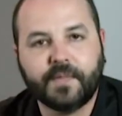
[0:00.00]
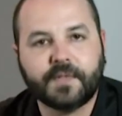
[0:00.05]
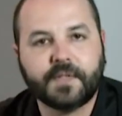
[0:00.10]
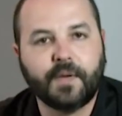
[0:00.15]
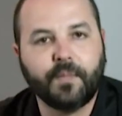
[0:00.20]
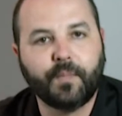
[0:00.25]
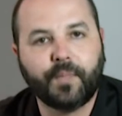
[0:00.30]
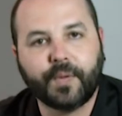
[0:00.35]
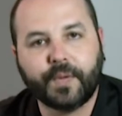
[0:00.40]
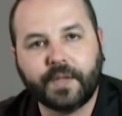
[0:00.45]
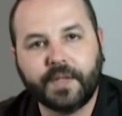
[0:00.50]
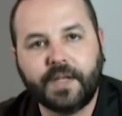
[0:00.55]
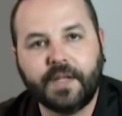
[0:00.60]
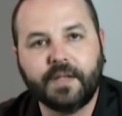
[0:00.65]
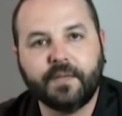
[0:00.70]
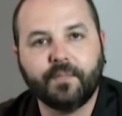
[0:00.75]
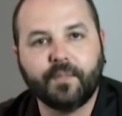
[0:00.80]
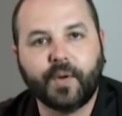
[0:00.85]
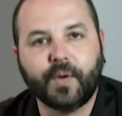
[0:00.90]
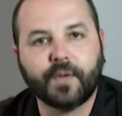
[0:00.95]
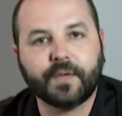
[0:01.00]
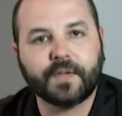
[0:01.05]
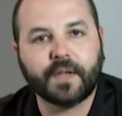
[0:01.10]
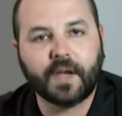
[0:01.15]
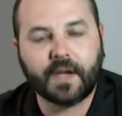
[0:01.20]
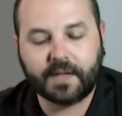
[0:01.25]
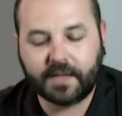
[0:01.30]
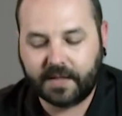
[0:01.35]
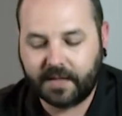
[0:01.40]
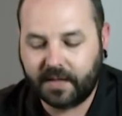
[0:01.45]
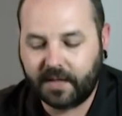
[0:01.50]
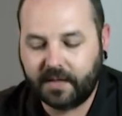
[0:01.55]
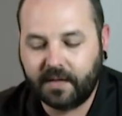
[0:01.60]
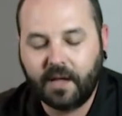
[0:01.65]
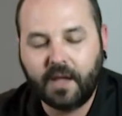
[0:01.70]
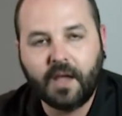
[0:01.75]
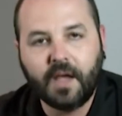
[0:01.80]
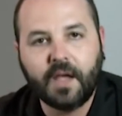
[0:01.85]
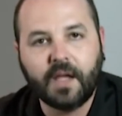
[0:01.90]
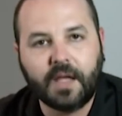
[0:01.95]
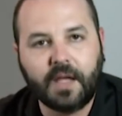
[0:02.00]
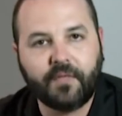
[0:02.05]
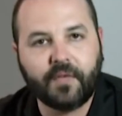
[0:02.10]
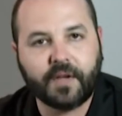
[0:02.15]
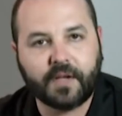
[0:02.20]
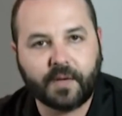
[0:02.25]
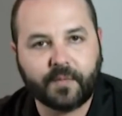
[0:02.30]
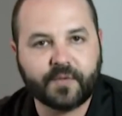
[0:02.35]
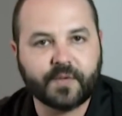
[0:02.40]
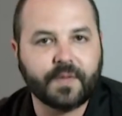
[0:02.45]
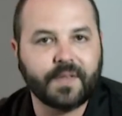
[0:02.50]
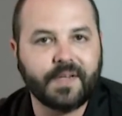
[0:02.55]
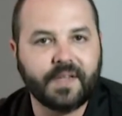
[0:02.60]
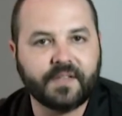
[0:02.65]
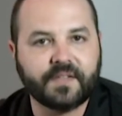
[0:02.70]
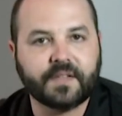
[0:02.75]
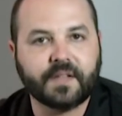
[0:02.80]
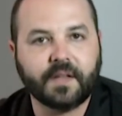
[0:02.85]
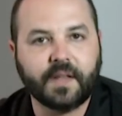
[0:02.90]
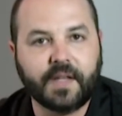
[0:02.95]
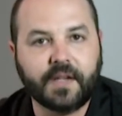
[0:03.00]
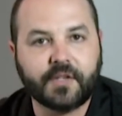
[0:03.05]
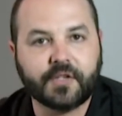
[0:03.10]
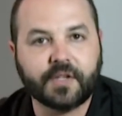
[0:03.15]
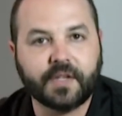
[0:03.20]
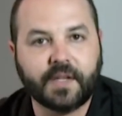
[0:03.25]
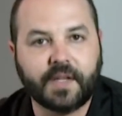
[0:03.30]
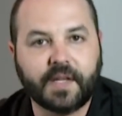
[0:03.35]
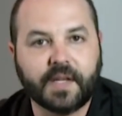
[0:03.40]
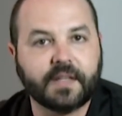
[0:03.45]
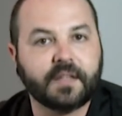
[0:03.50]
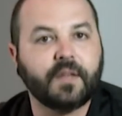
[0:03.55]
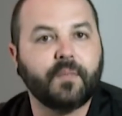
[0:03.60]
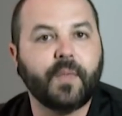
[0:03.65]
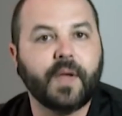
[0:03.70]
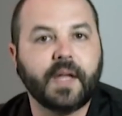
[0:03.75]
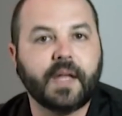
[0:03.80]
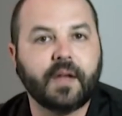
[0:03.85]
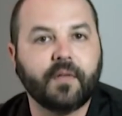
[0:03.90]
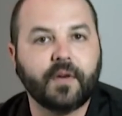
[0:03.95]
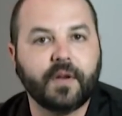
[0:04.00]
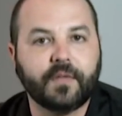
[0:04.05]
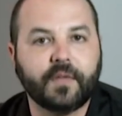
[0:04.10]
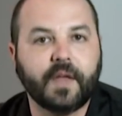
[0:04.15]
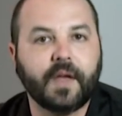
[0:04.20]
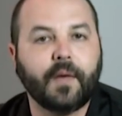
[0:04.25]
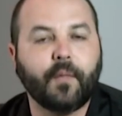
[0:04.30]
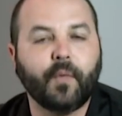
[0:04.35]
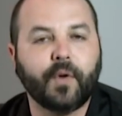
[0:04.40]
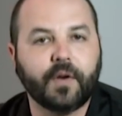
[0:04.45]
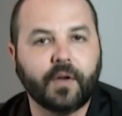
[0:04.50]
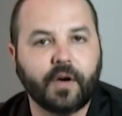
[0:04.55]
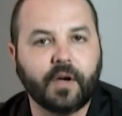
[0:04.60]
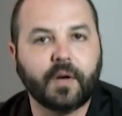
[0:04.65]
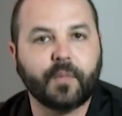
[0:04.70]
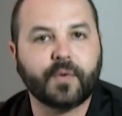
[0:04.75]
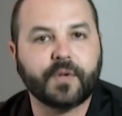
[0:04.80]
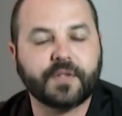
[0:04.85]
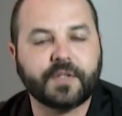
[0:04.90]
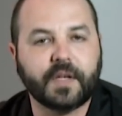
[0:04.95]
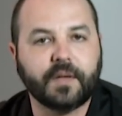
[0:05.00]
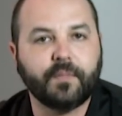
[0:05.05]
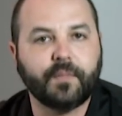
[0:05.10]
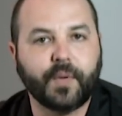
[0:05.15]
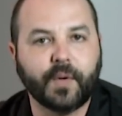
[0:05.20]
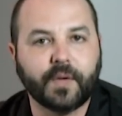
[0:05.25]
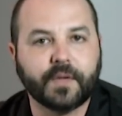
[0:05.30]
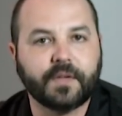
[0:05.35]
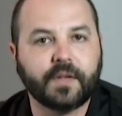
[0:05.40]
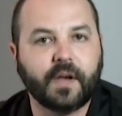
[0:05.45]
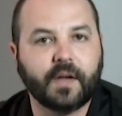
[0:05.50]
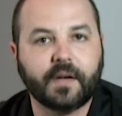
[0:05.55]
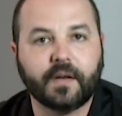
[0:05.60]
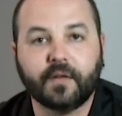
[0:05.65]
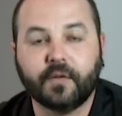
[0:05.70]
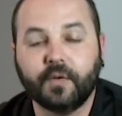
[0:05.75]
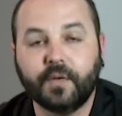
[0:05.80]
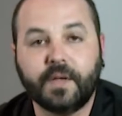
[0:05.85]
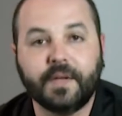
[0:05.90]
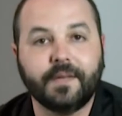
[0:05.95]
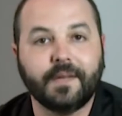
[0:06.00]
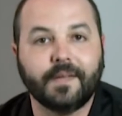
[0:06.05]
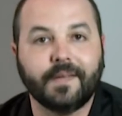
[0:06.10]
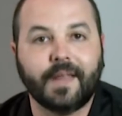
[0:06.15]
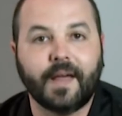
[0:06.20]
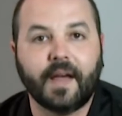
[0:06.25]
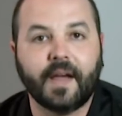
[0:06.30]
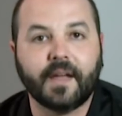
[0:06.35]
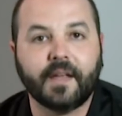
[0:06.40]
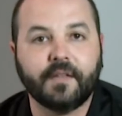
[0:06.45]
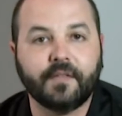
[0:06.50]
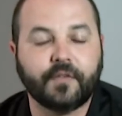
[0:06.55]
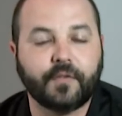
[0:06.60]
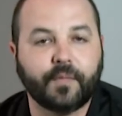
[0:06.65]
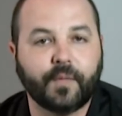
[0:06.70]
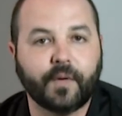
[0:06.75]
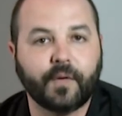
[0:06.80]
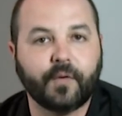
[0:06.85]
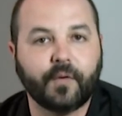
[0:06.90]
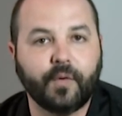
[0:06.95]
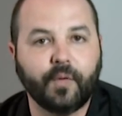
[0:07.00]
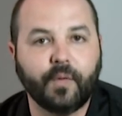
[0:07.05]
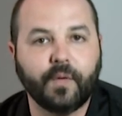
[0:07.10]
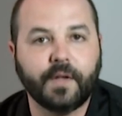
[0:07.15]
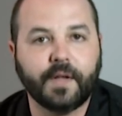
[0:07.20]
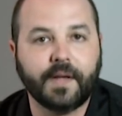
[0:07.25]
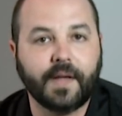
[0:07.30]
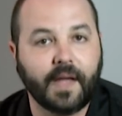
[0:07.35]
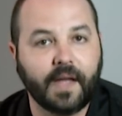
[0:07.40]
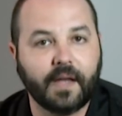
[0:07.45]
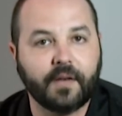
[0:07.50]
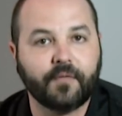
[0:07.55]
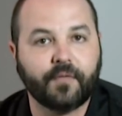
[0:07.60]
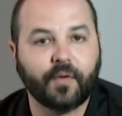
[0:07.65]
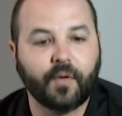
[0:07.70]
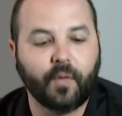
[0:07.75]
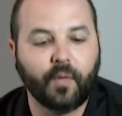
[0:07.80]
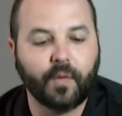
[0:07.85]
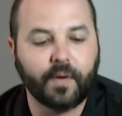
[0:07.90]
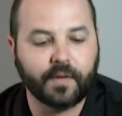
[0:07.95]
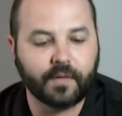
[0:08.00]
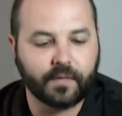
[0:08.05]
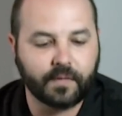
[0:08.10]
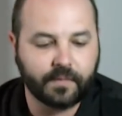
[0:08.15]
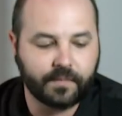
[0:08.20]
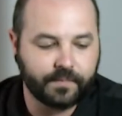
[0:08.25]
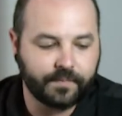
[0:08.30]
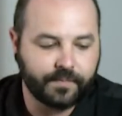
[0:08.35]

complete bolt-on kit even comes with an installation kit to make everything 100% bolt-on, including the lines for cooling and for oil.